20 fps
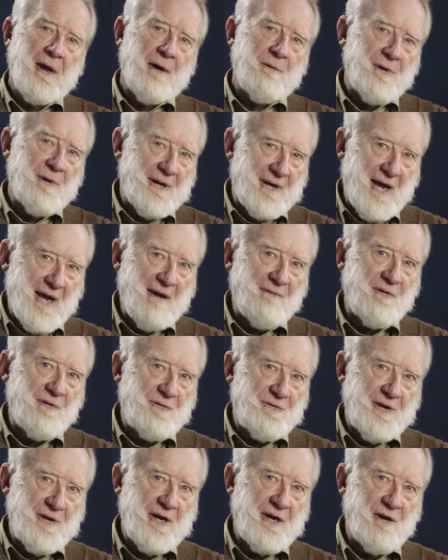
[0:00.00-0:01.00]

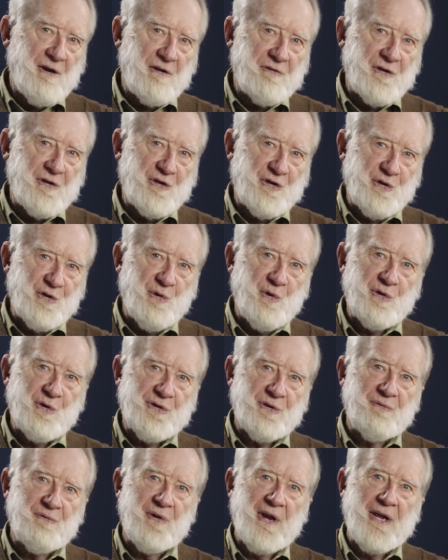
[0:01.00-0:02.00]
Recovered there on the
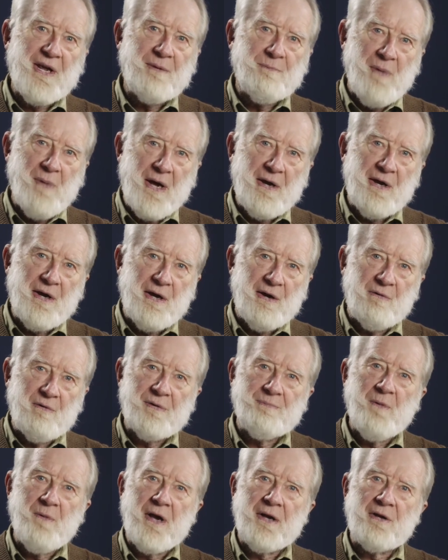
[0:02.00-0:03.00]
shores of Lake Mungo
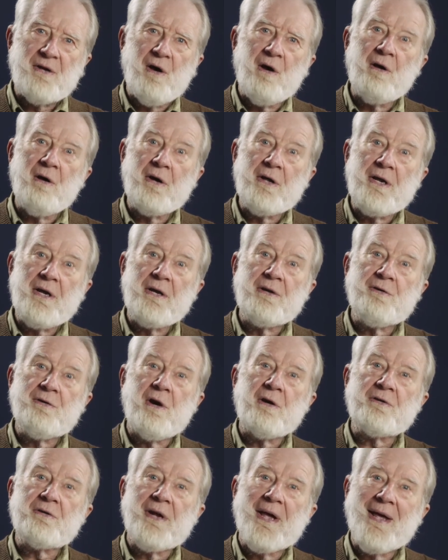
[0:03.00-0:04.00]
with my colleague
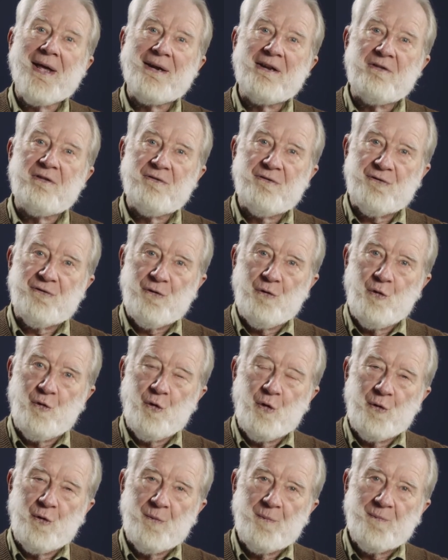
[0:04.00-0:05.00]
Dr. Alan
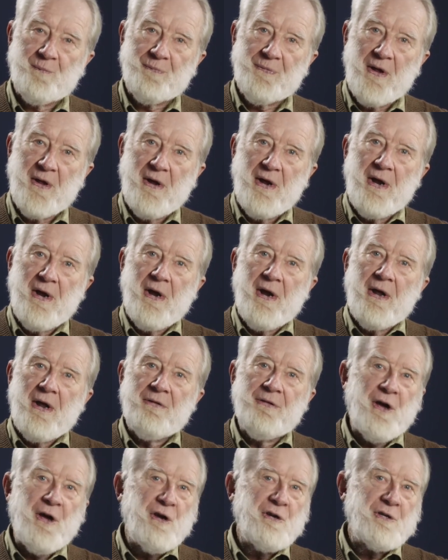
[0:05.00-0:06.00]
Thorne,
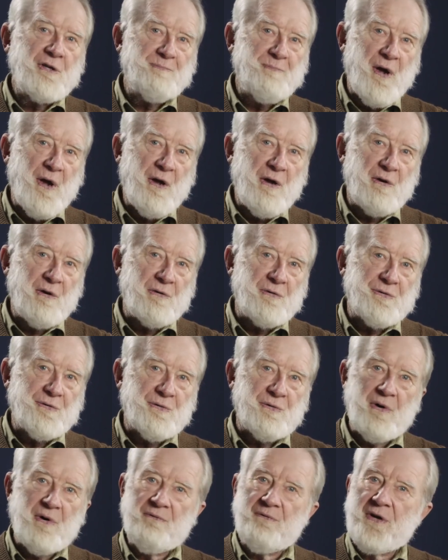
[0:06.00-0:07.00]
those bones
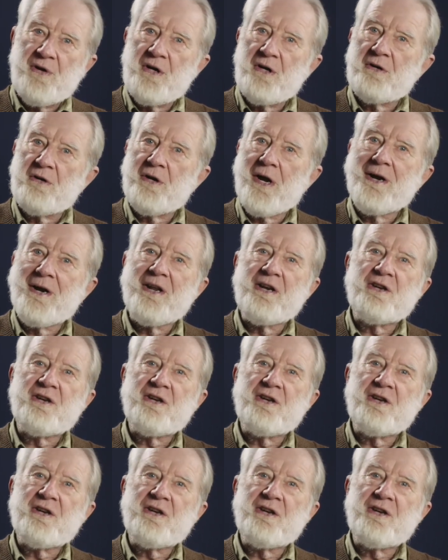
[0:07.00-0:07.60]
revealed an